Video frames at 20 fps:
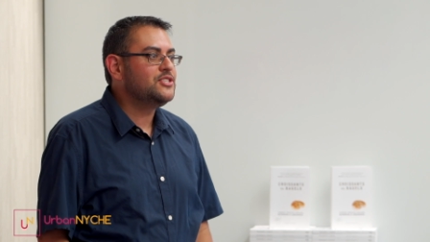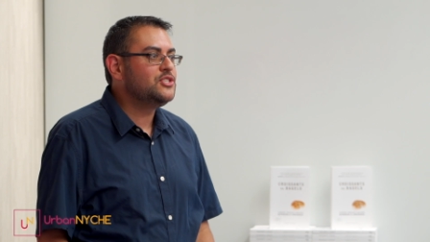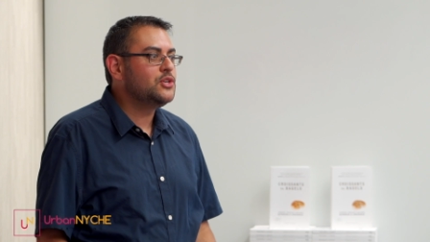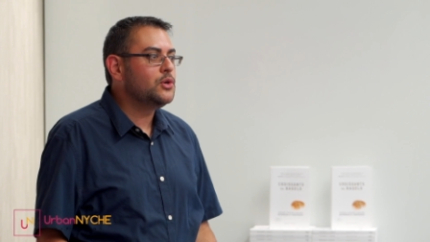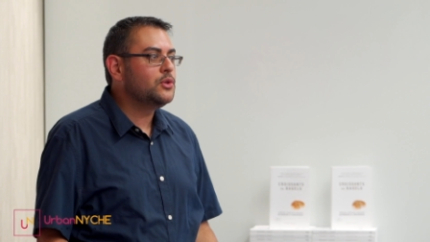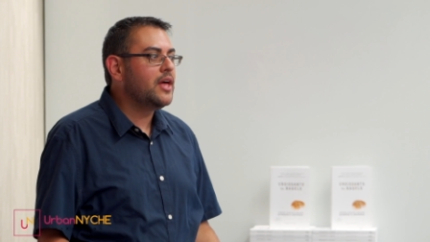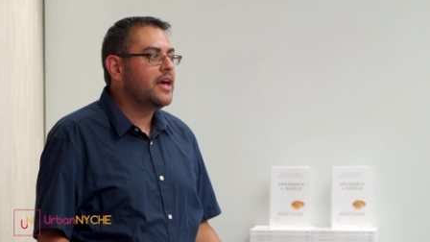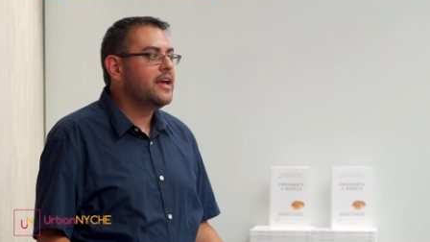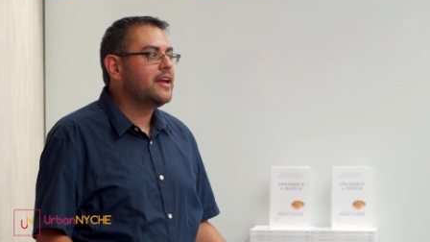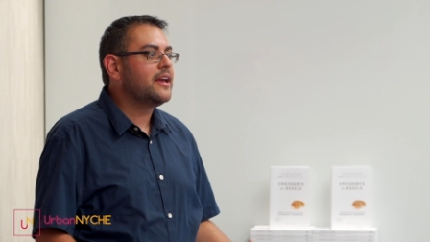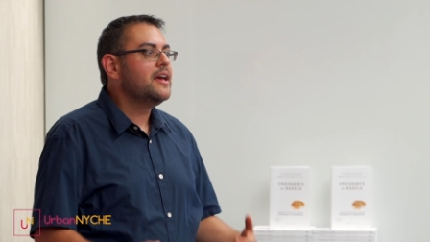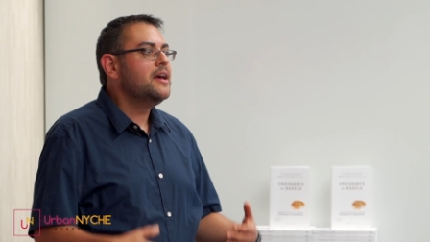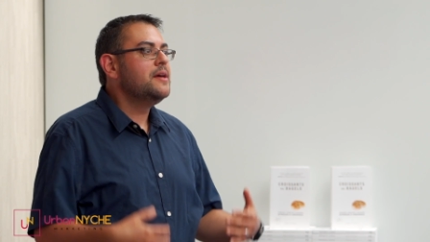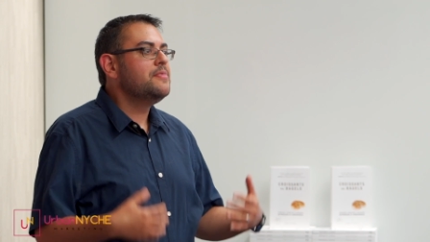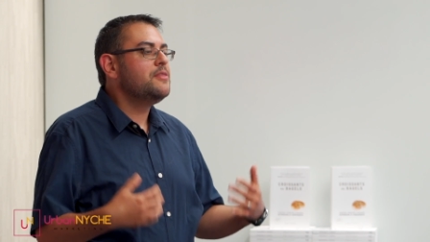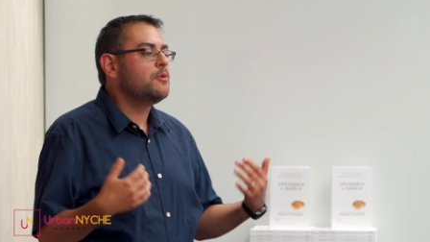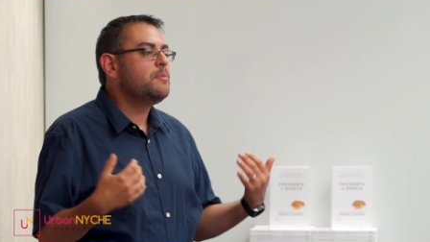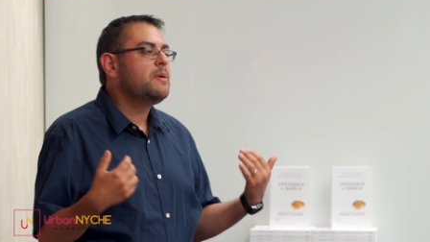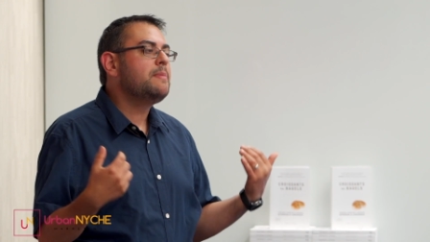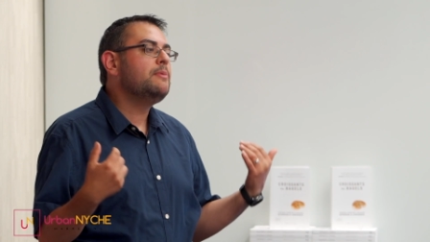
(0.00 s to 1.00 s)
So like
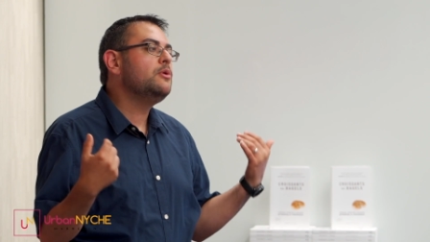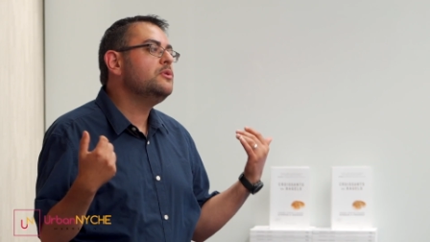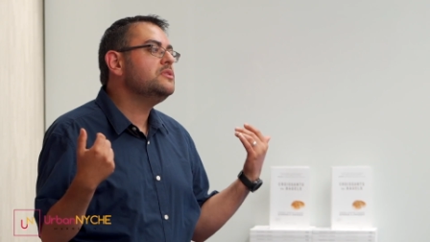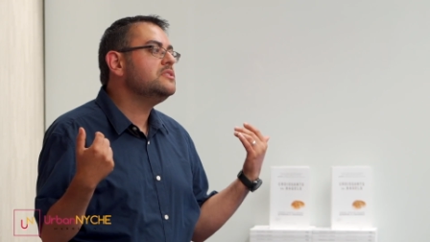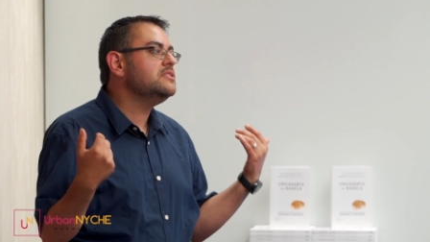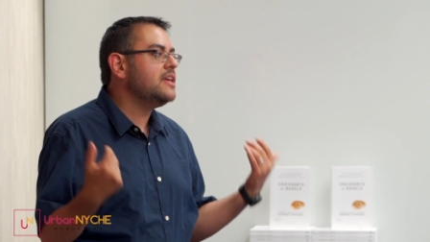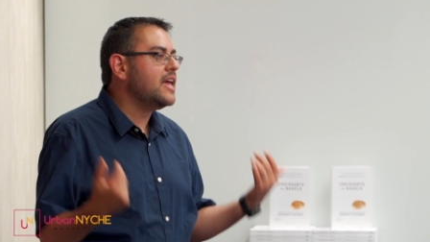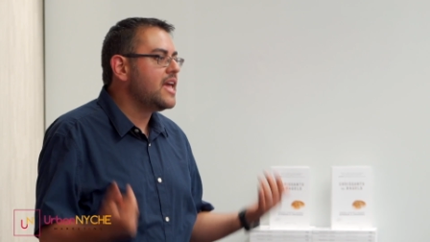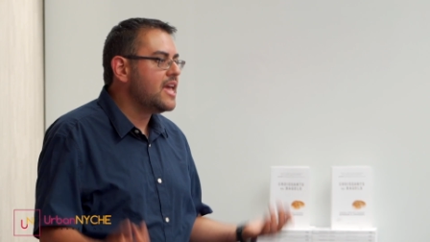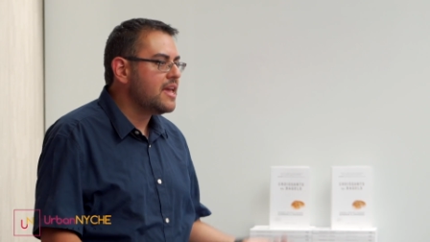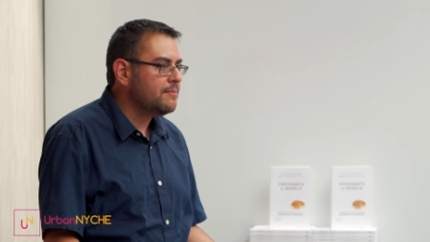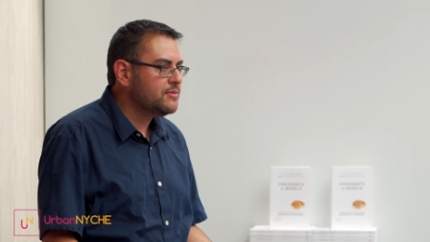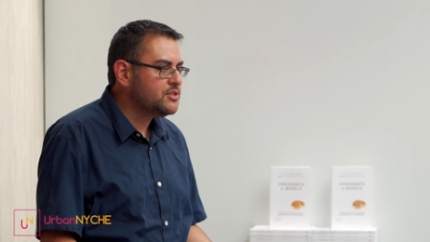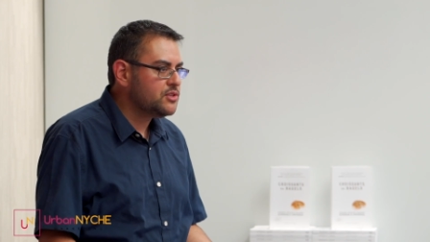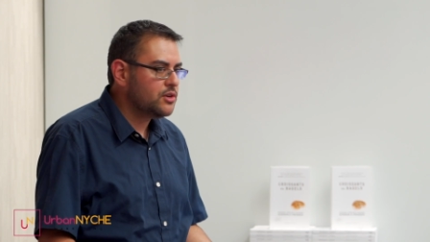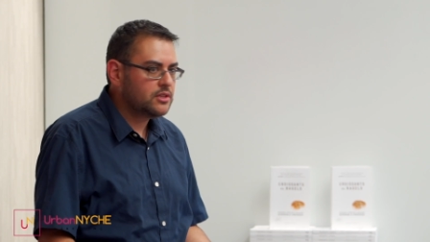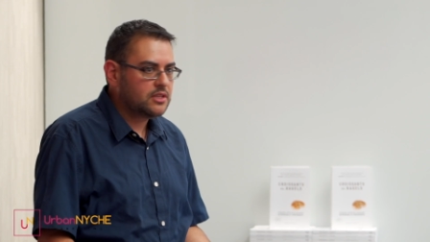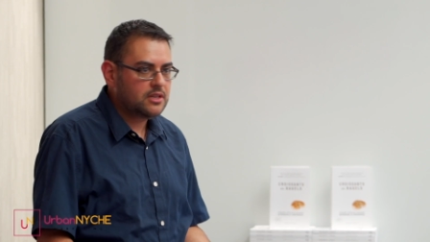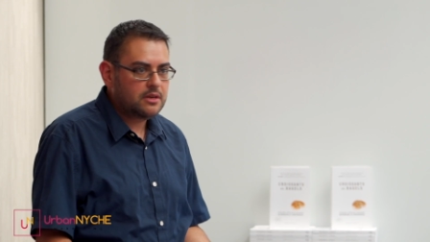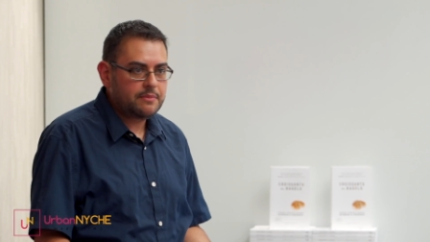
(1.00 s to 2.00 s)
there are people whose names
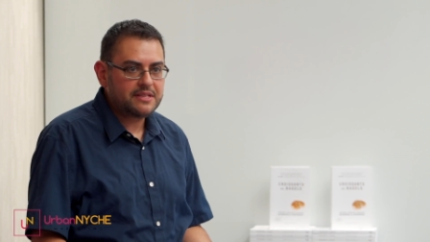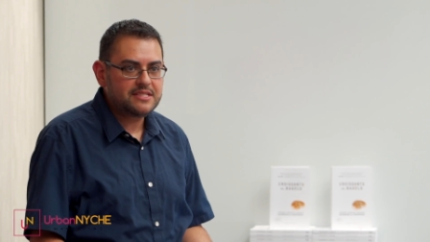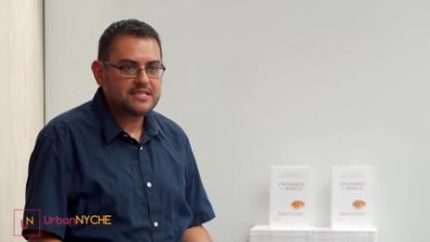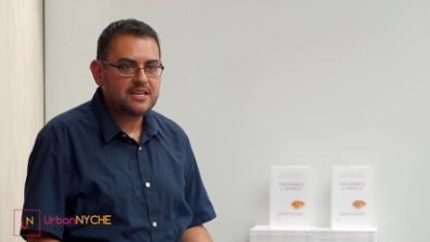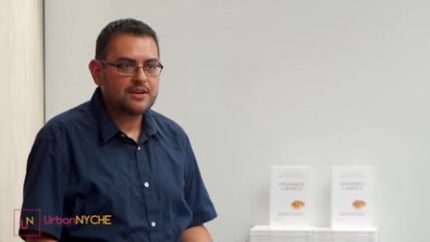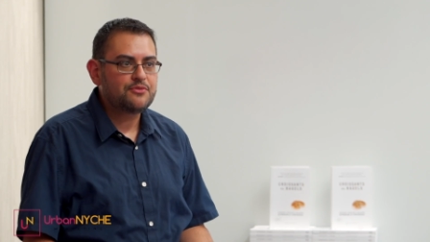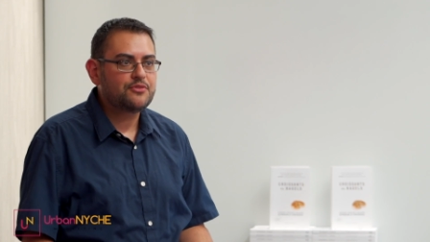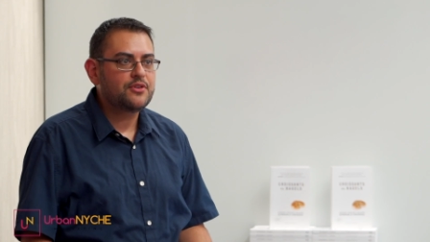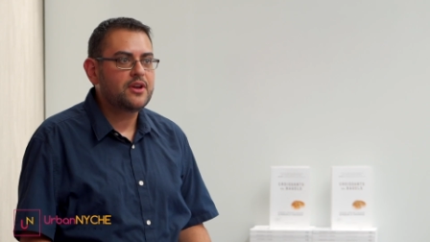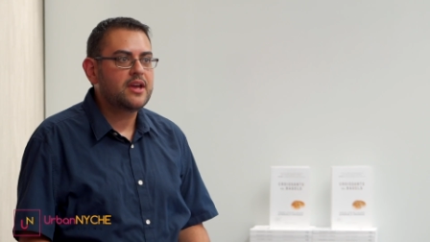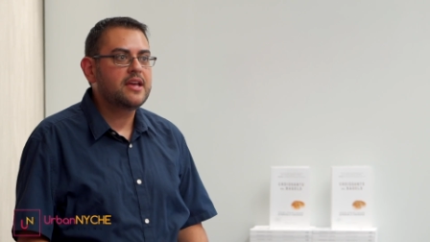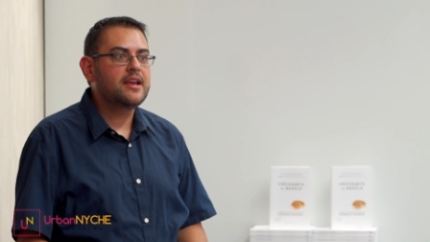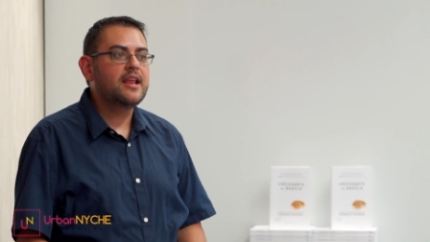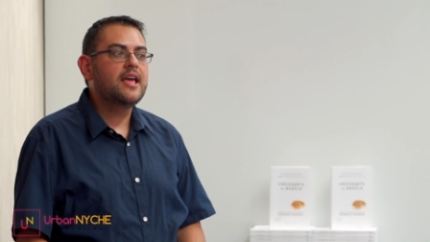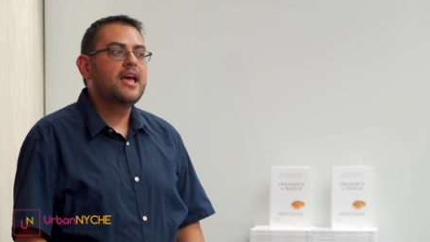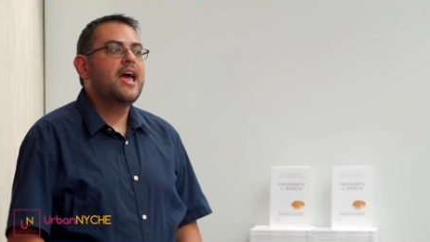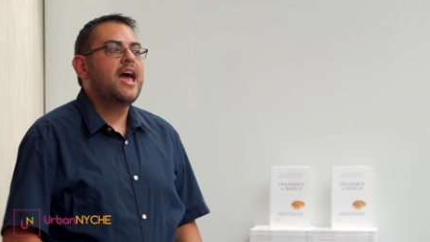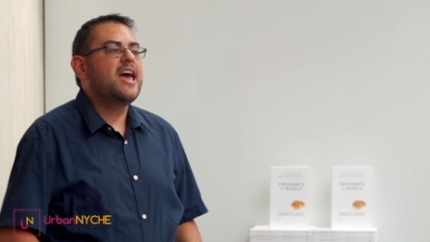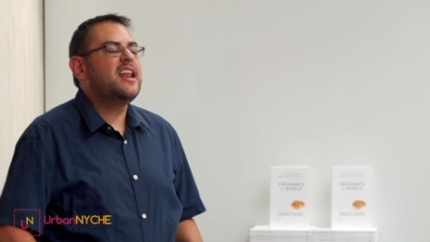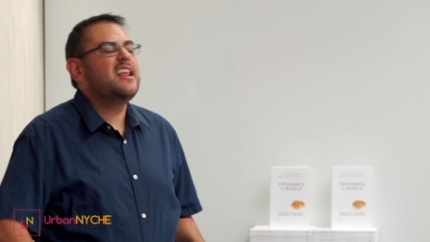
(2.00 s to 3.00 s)
are a little bit different.
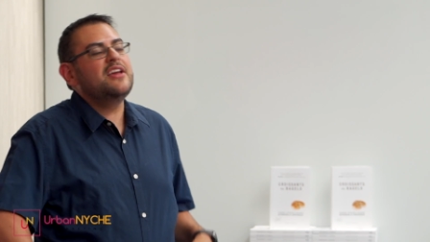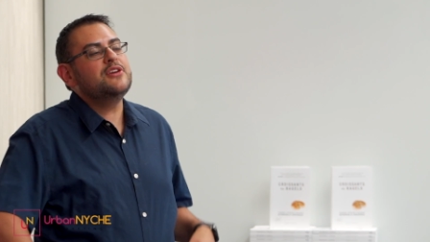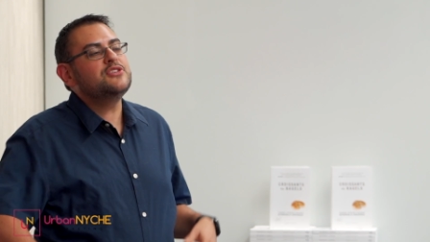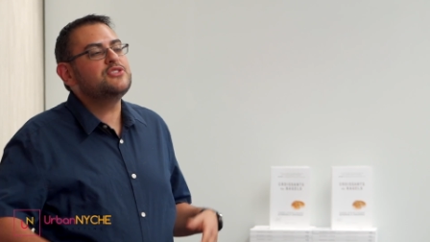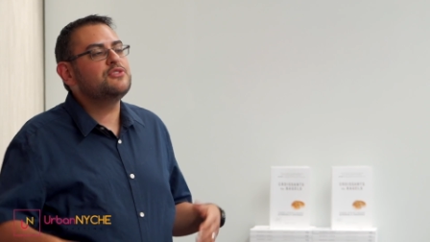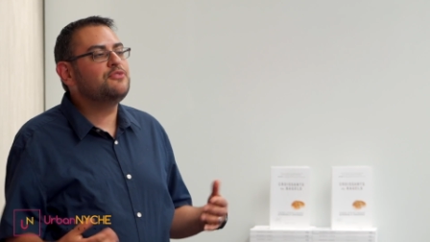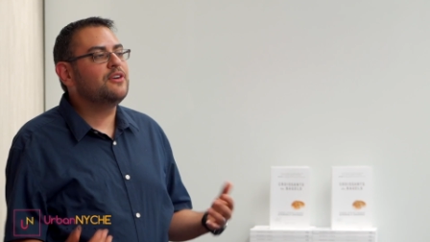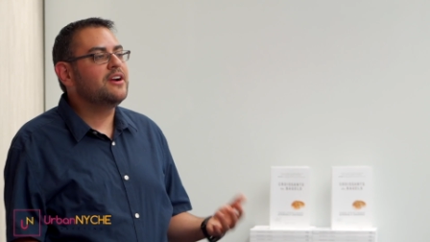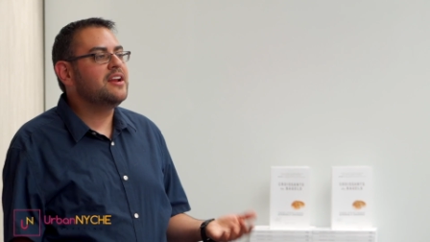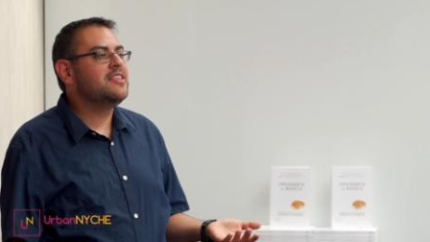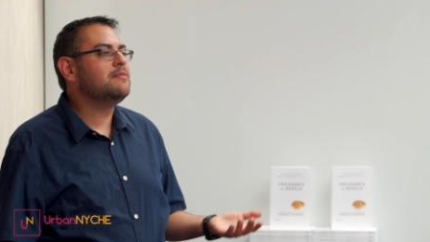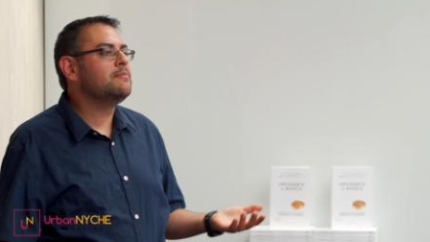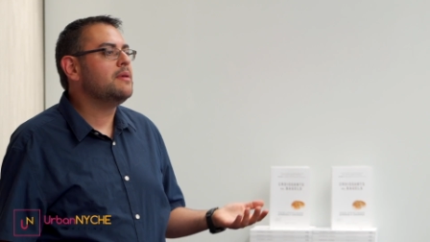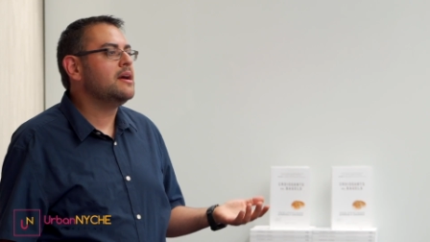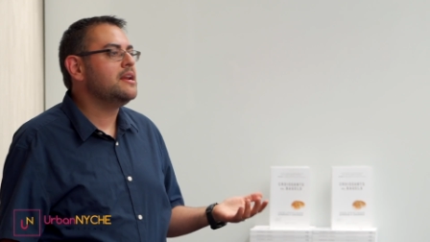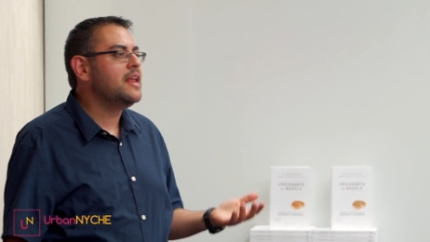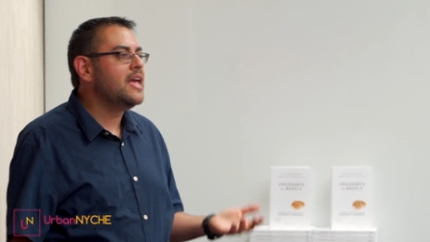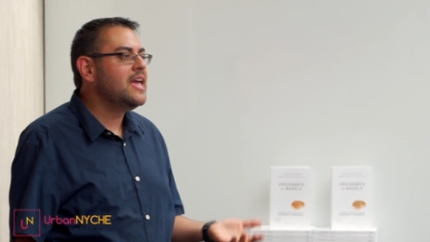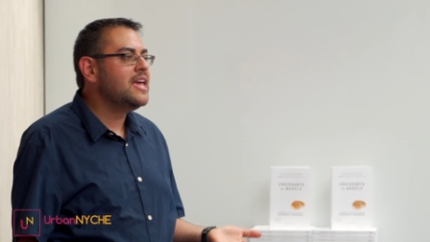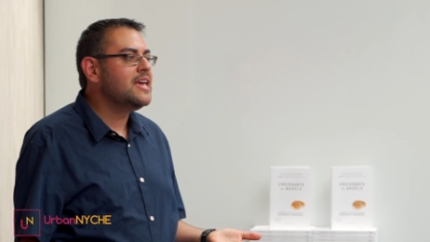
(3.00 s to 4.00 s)
And here's the funny thing
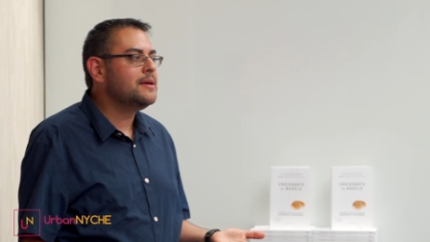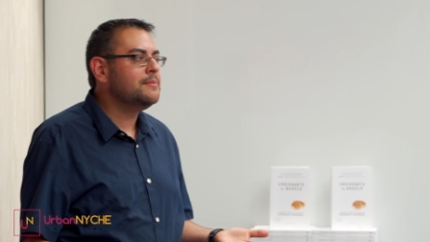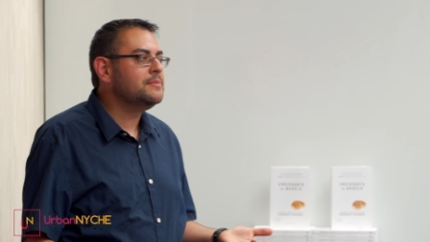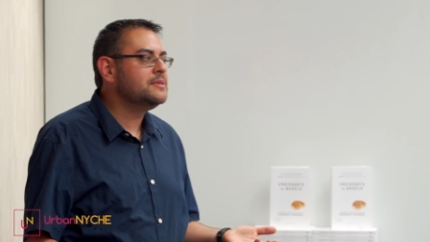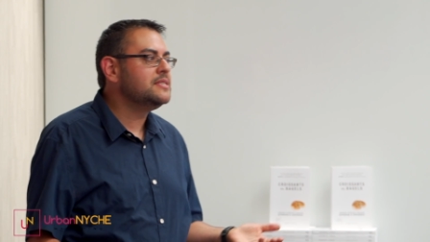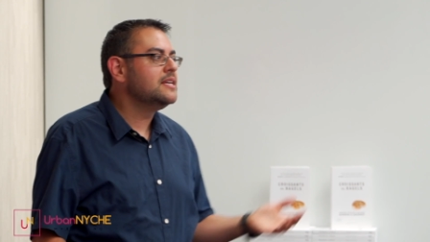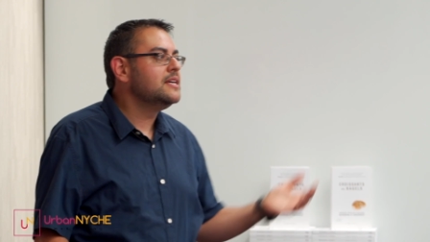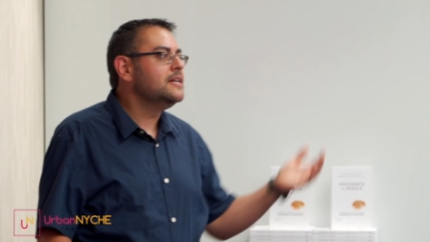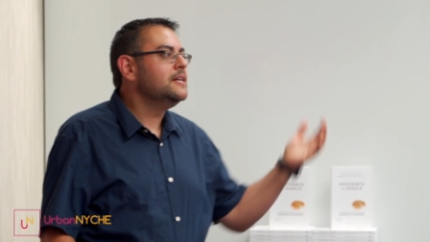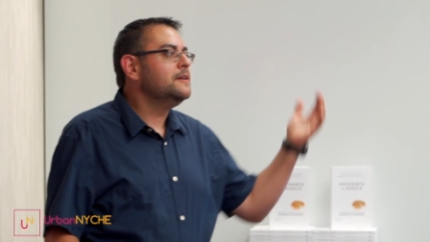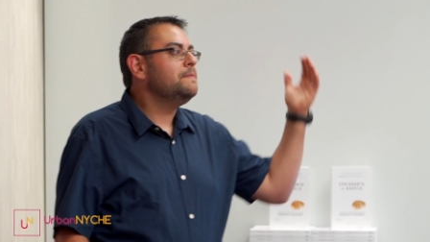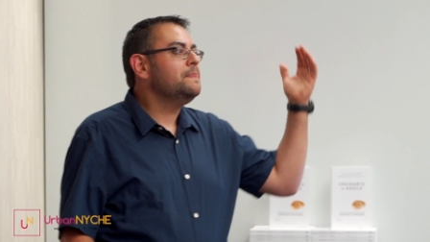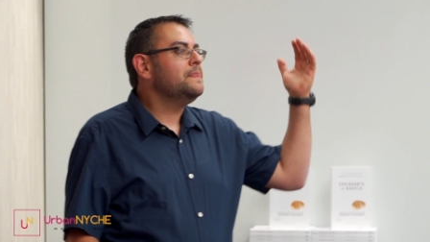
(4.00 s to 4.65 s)
about names,